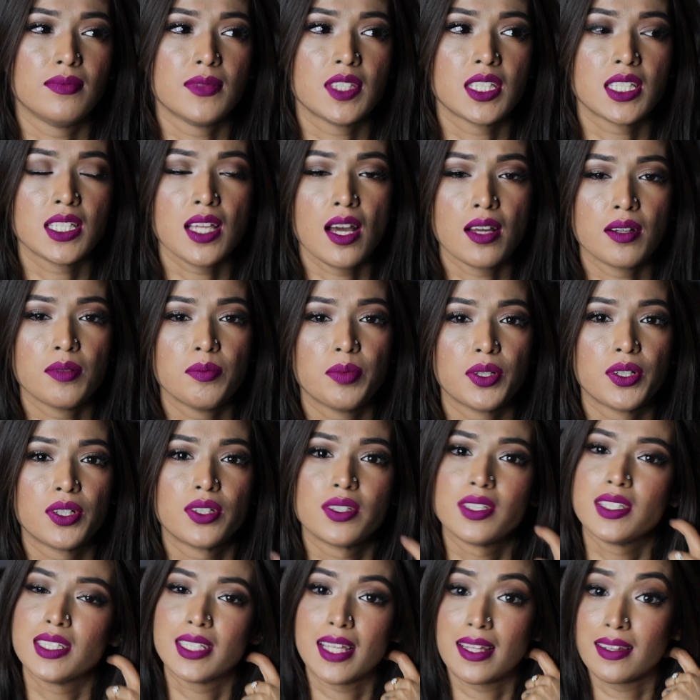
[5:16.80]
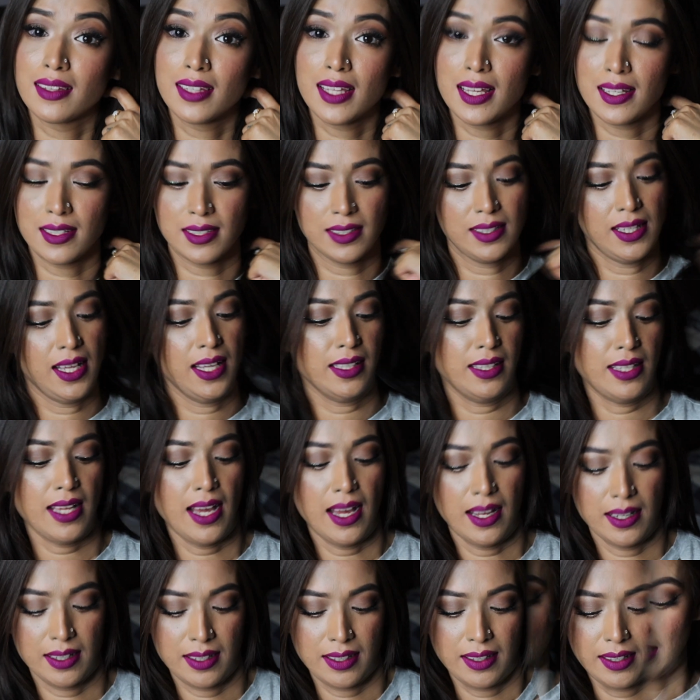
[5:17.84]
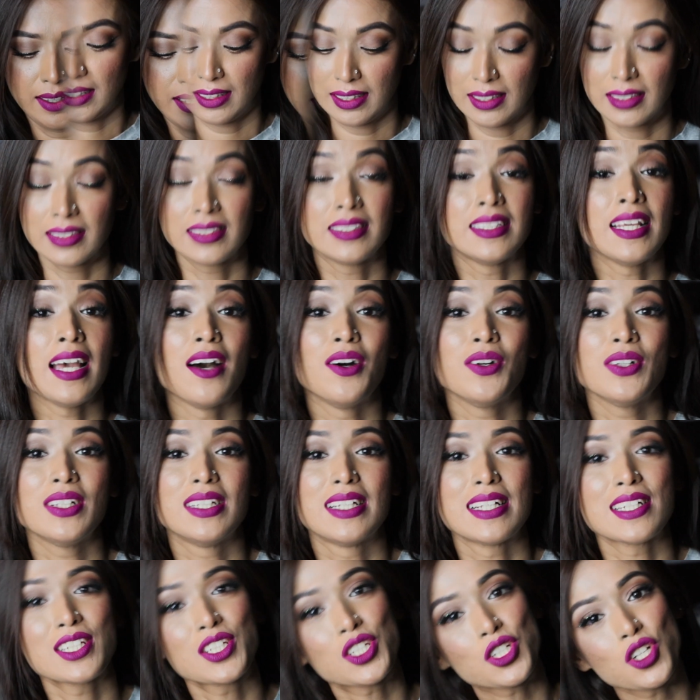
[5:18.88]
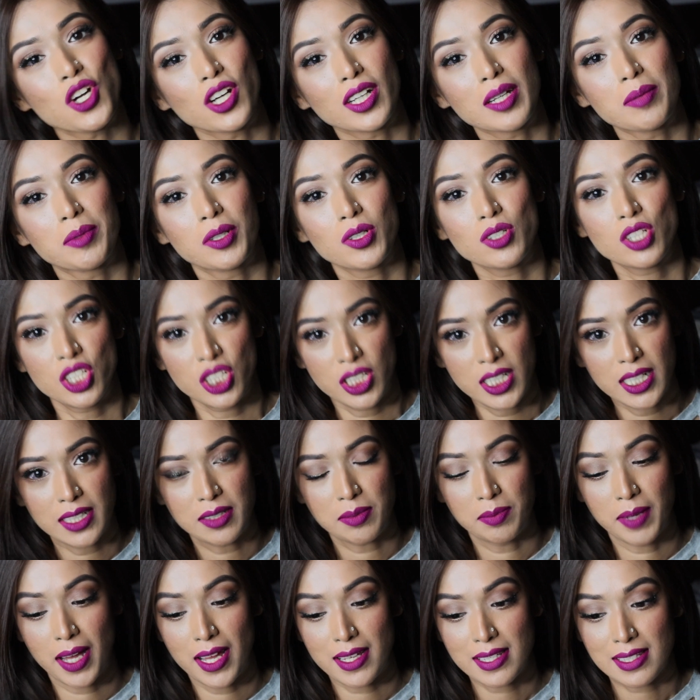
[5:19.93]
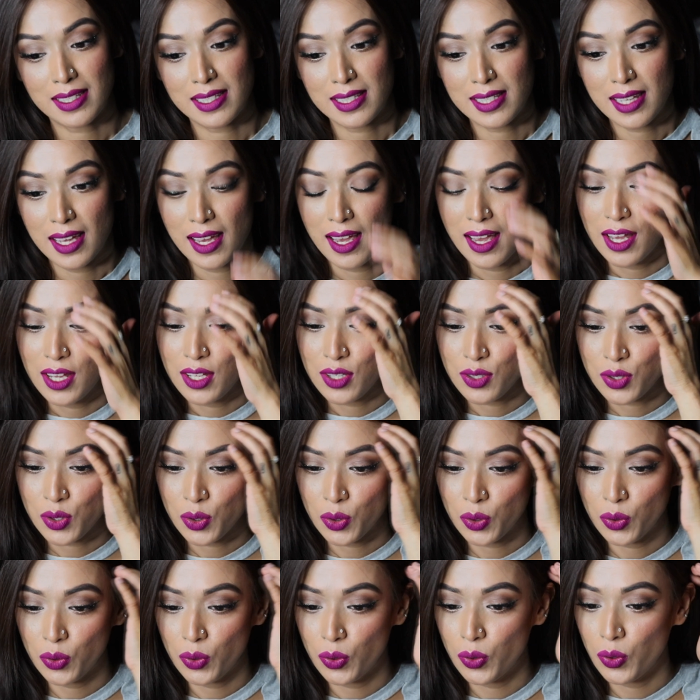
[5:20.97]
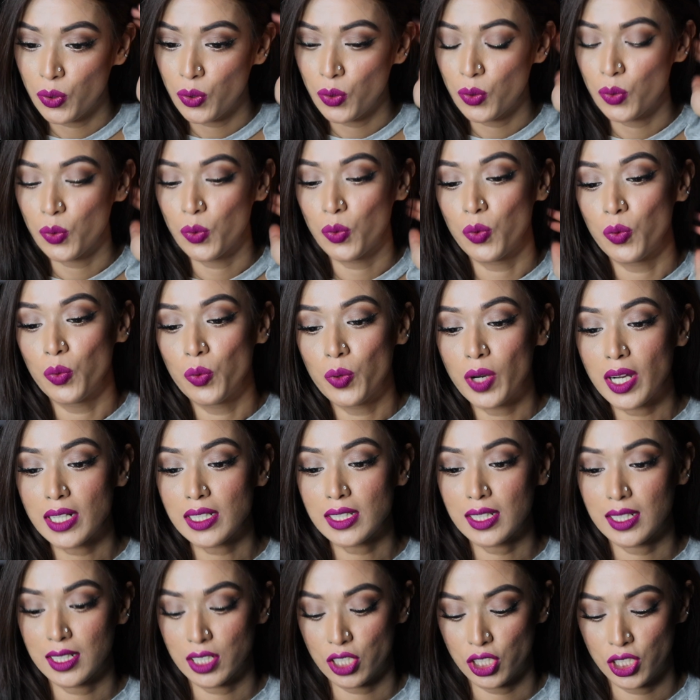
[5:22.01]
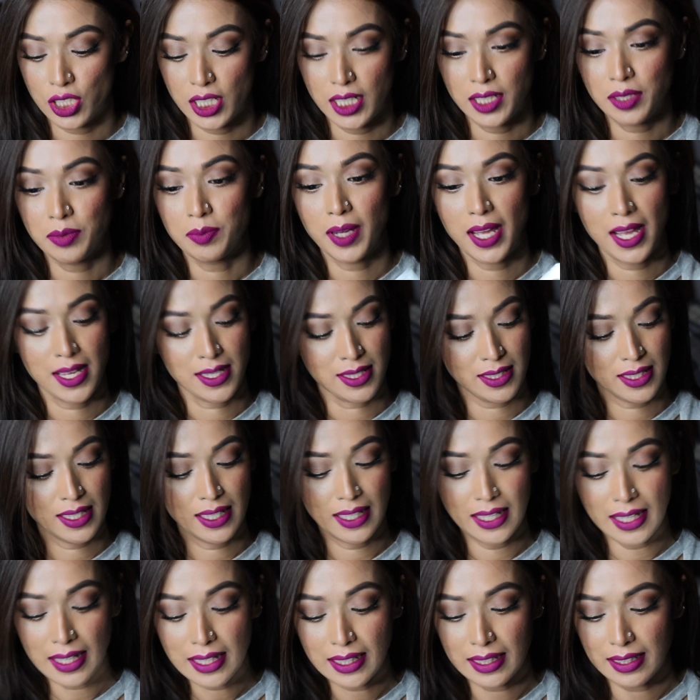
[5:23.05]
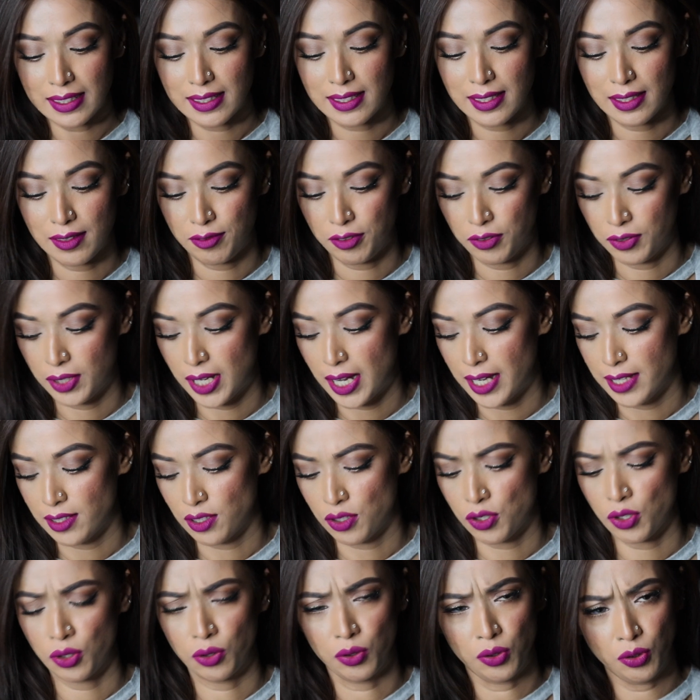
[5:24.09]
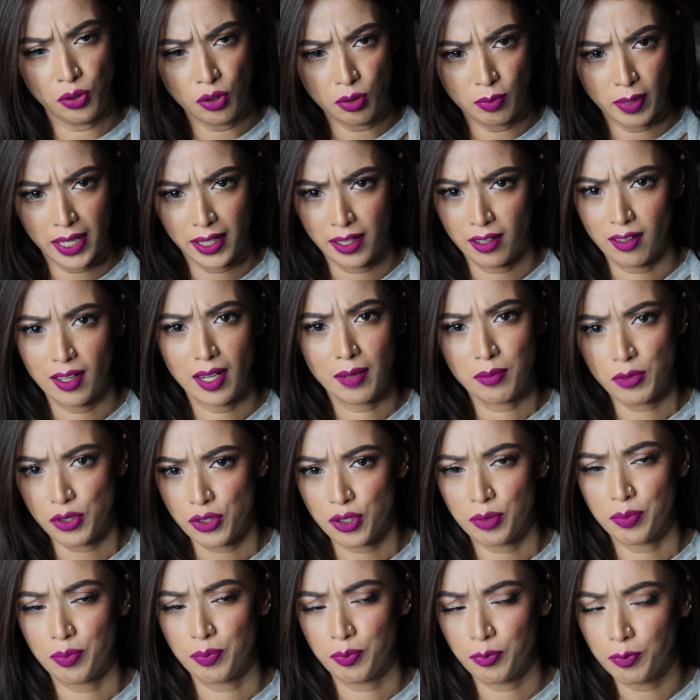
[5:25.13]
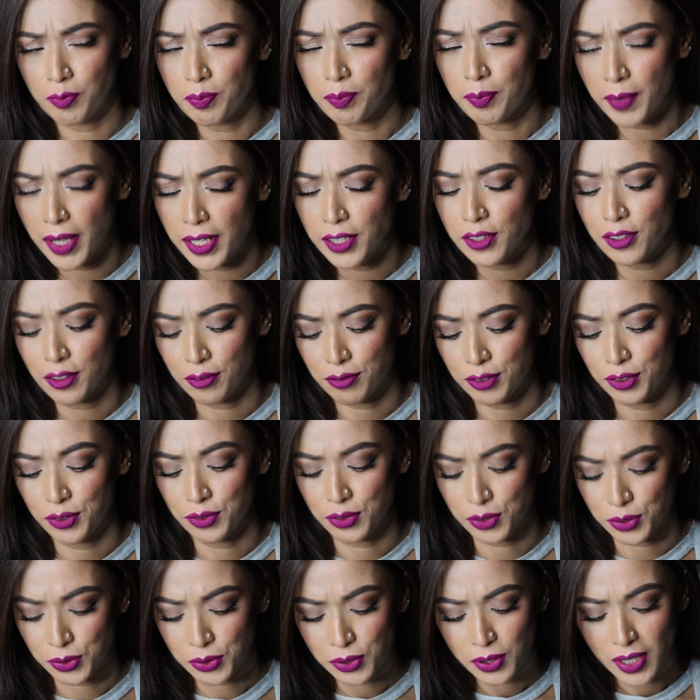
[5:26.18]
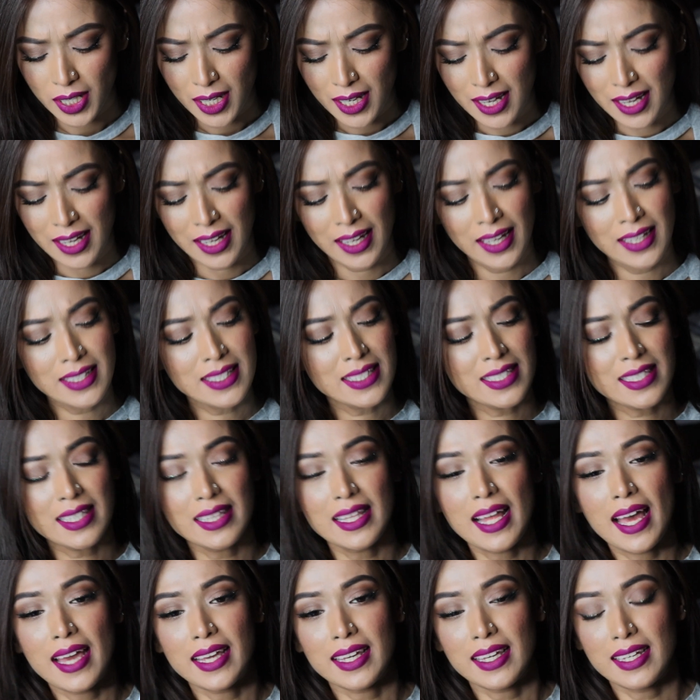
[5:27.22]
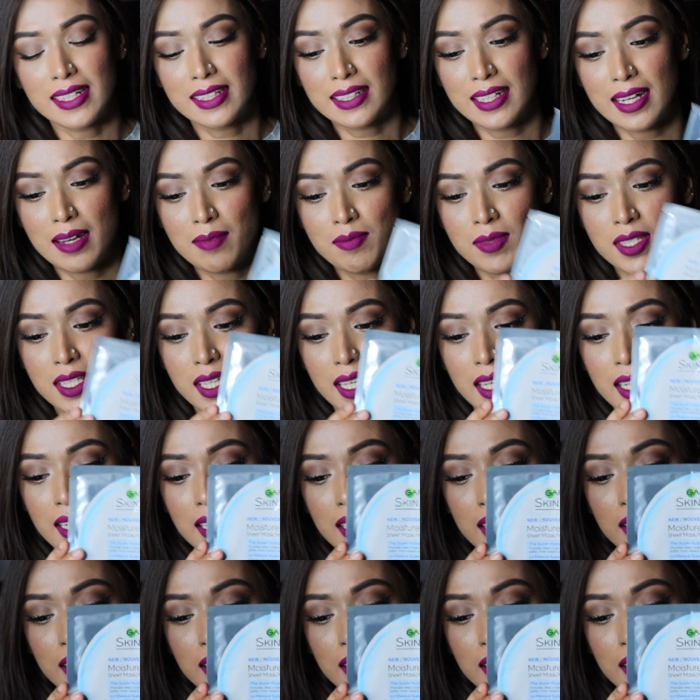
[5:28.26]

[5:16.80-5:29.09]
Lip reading: sunburns and things like that. Now let's talk about sheet masks. So what a sheet mask is, if you guys don't know by now, I'm sure many of you do. It's like it comes in